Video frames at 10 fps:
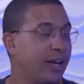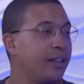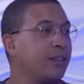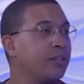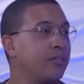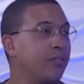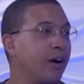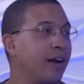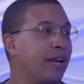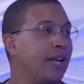there's
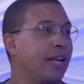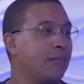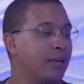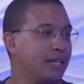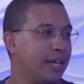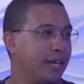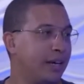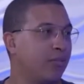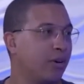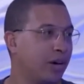very limited,
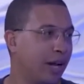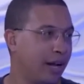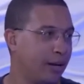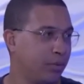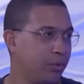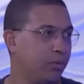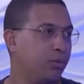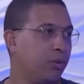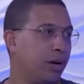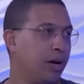reliable
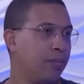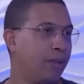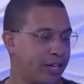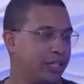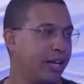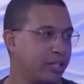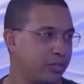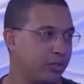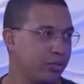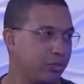
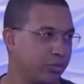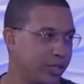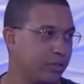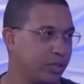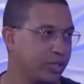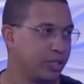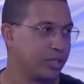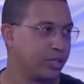educational resources.